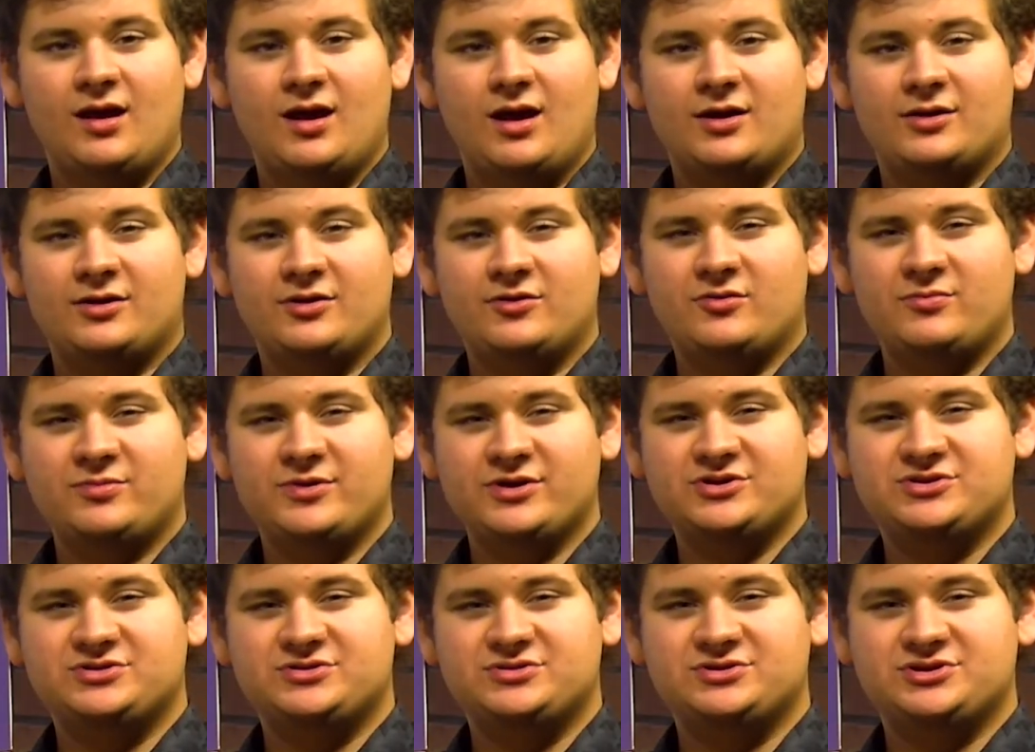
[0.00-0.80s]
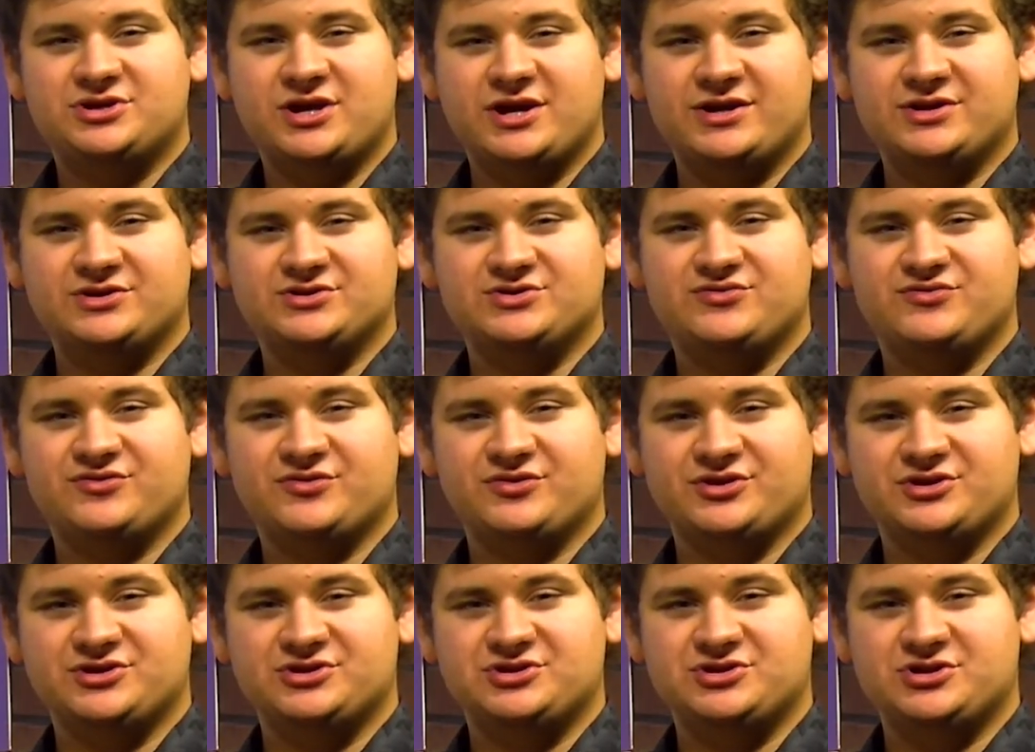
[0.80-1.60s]
Another big change for
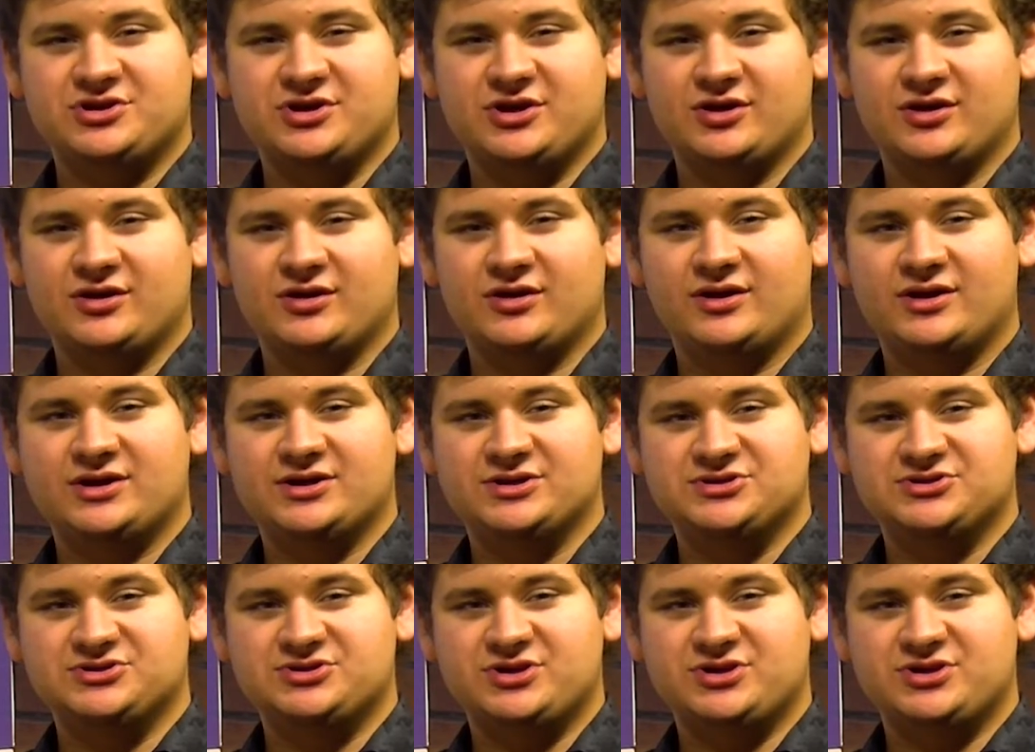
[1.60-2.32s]
this year is